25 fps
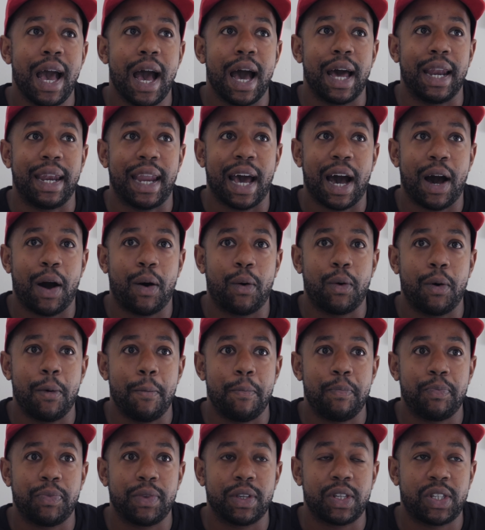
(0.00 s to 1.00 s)
Now,
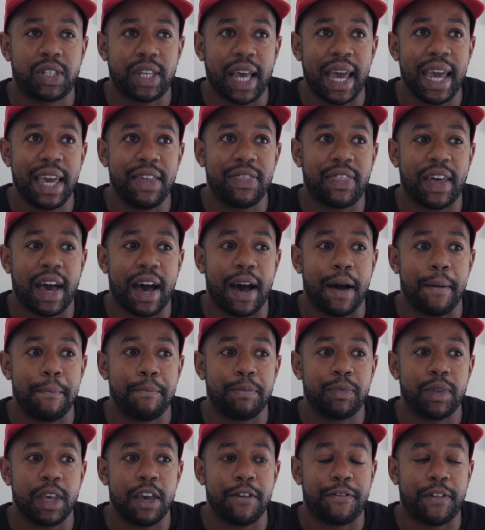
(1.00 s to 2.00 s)
saying that,
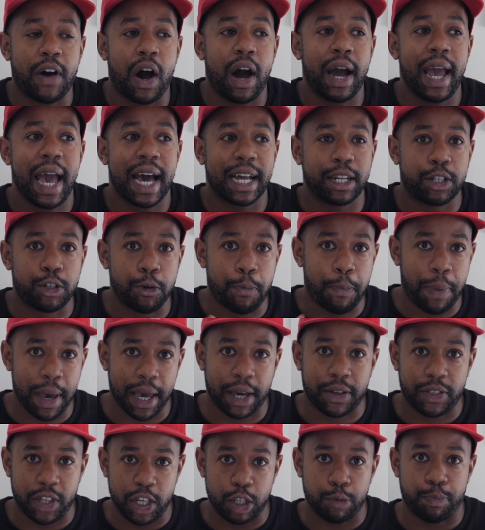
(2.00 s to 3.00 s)
if I had to
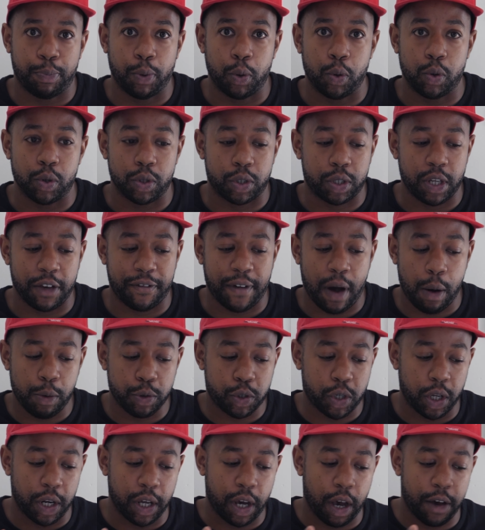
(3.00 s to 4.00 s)
pick these boards, if I was
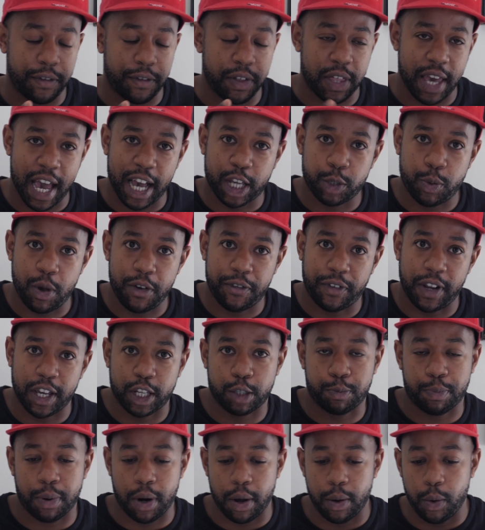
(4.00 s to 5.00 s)
going to the Exway Flex
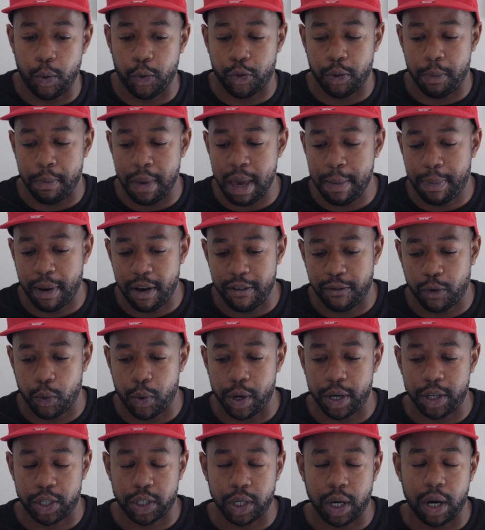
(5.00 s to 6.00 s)
Pro or the Meepo
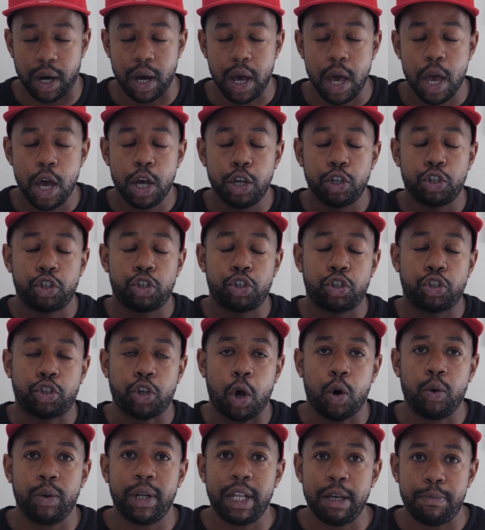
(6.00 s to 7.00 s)
Voyager,
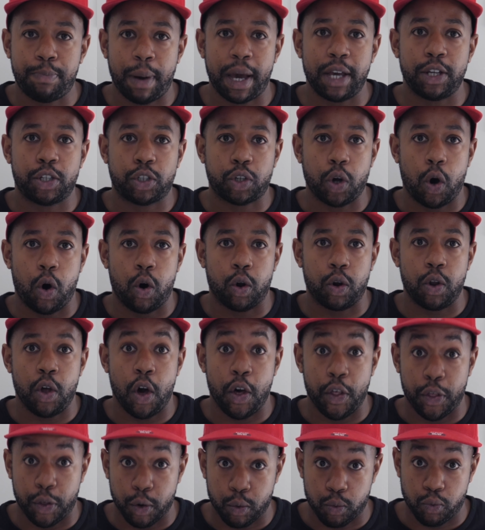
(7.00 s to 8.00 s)
solely based on
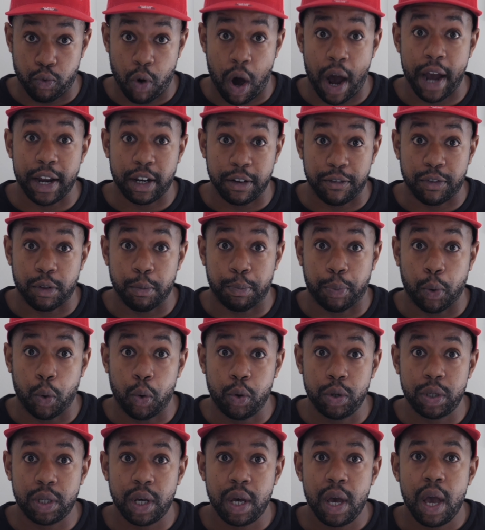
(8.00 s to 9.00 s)
the ride of the
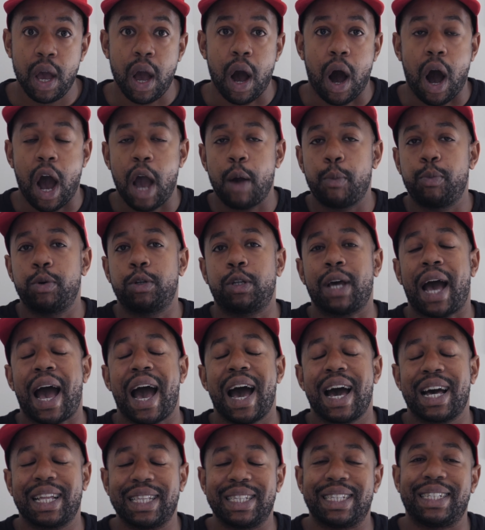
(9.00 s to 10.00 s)
board, I would
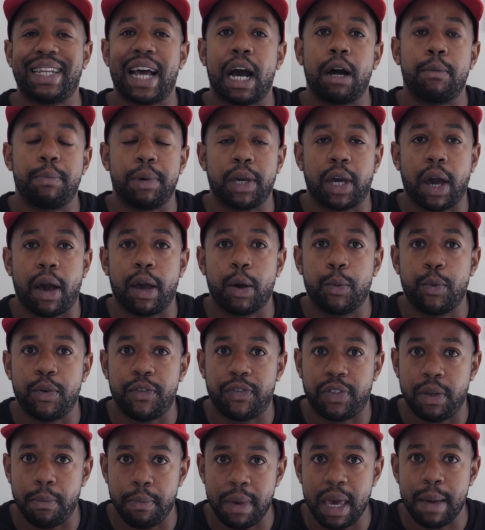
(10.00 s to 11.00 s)
hands down be going
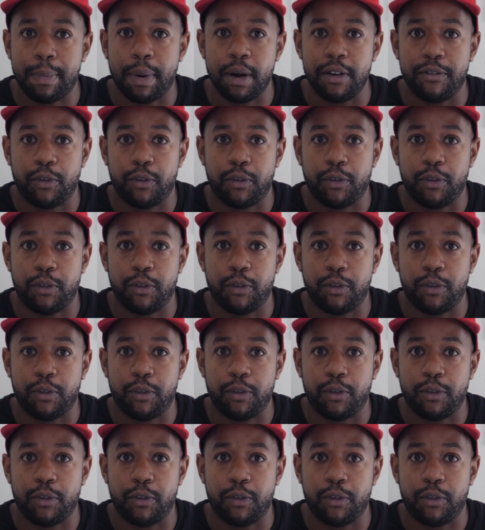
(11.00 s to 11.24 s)
with the Meepo